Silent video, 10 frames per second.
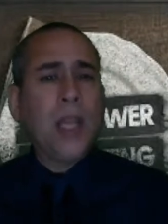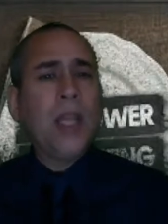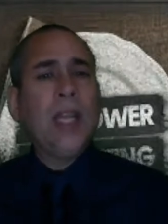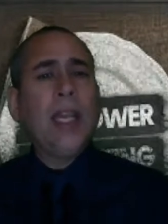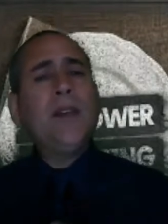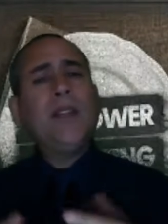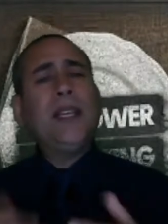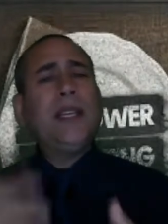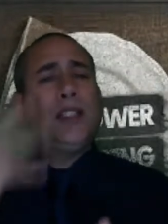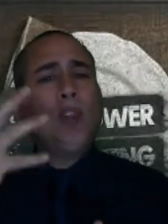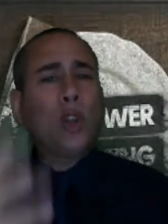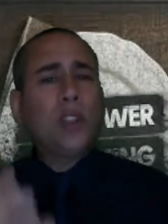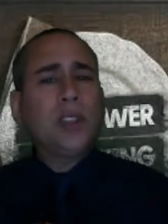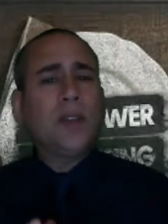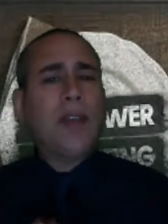If the
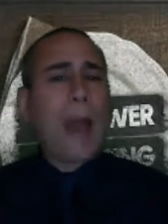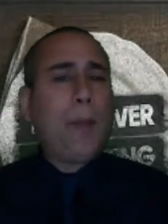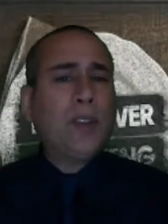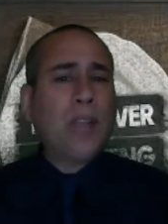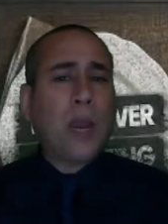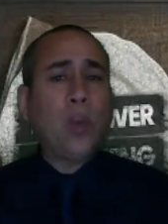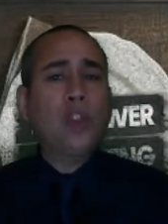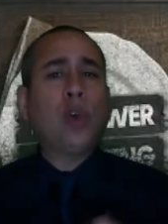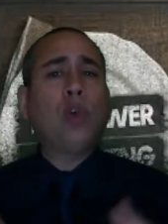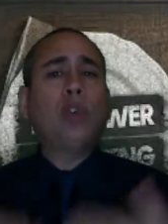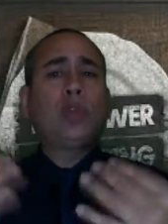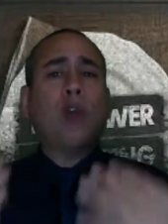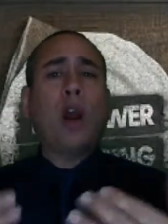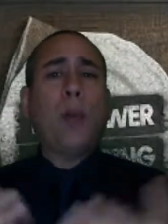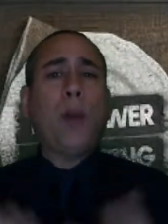indulgence of appetite was so
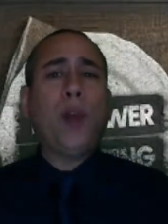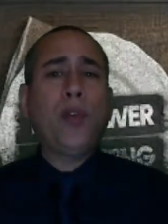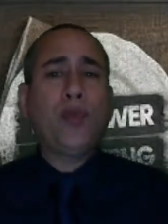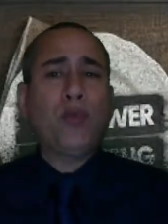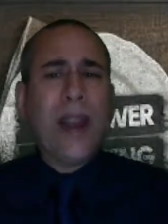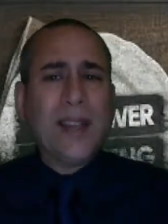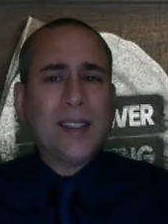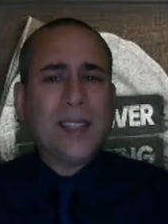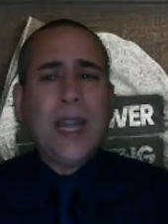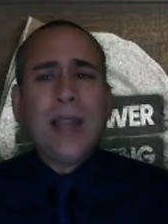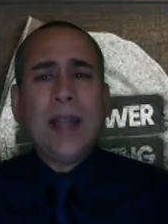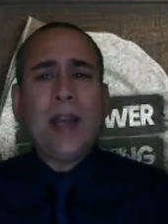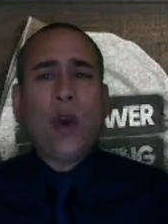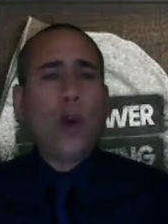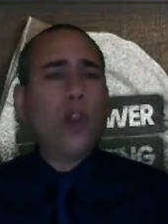strong upon the race that
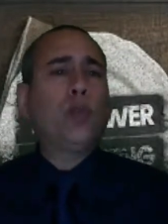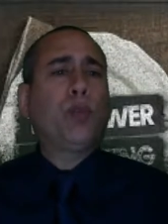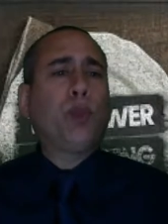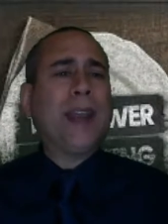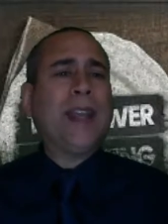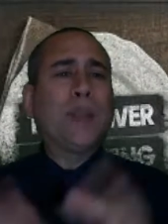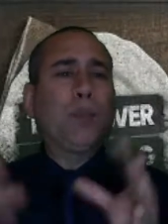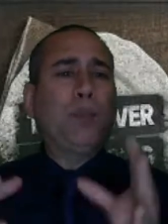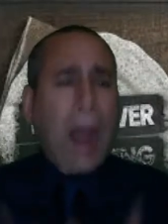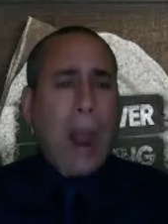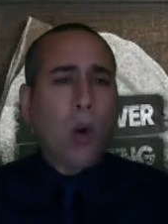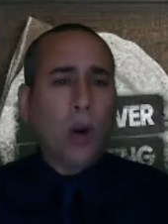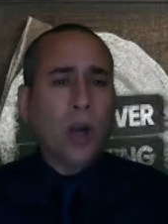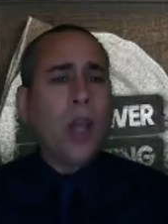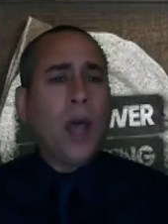in order to break its
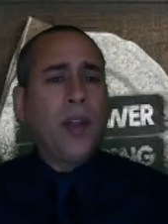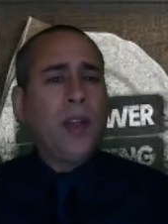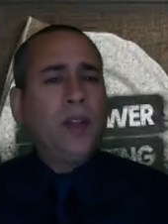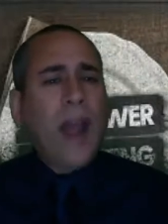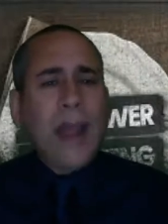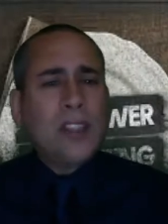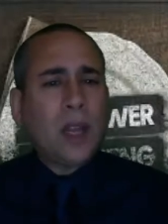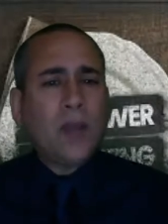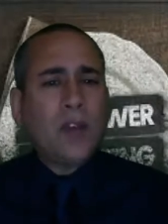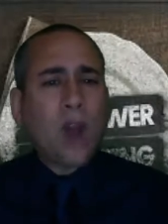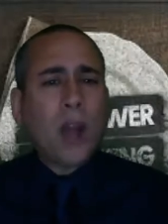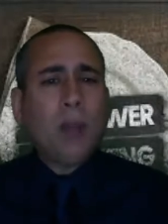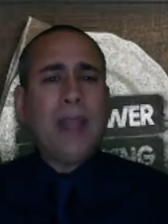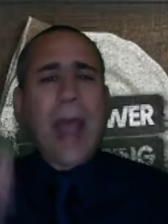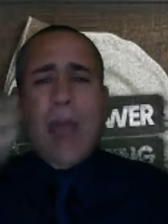power, the divine Son of God in
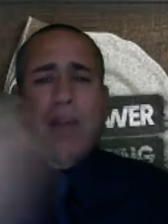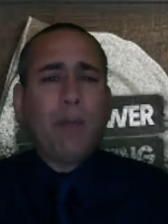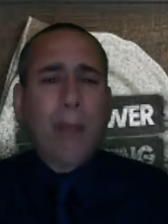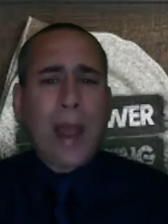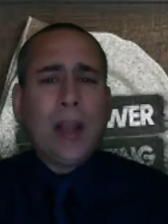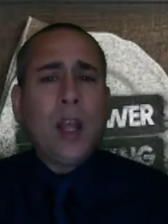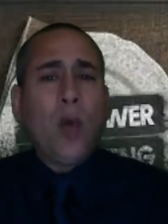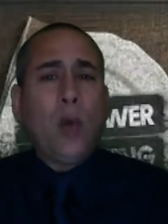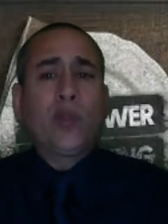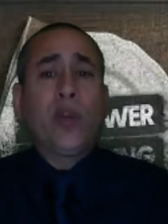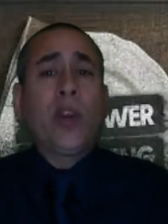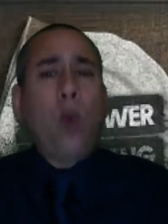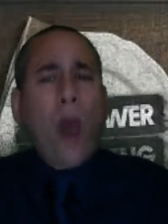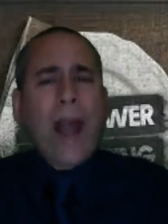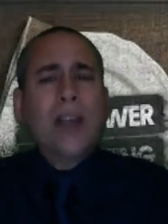behalf of man was
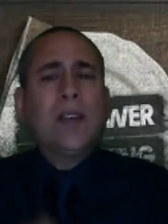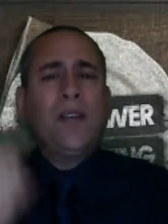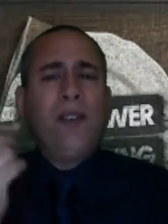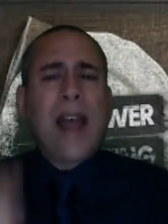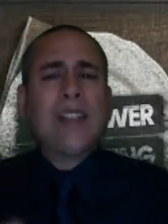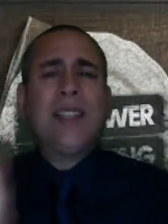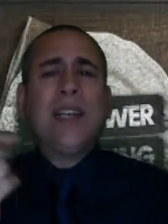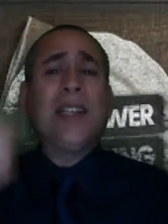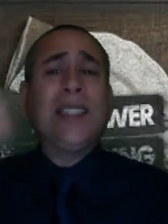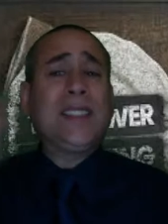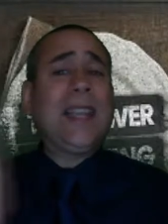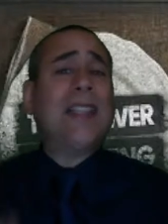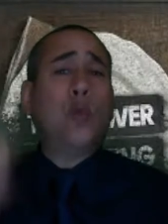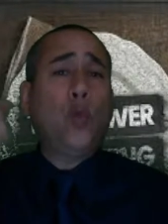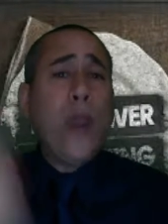required to fast nearly
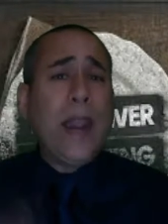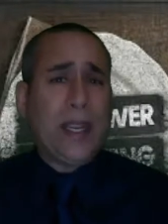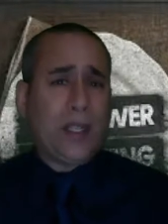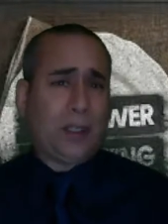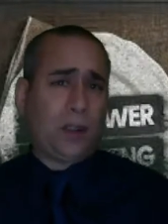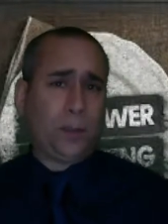six weeks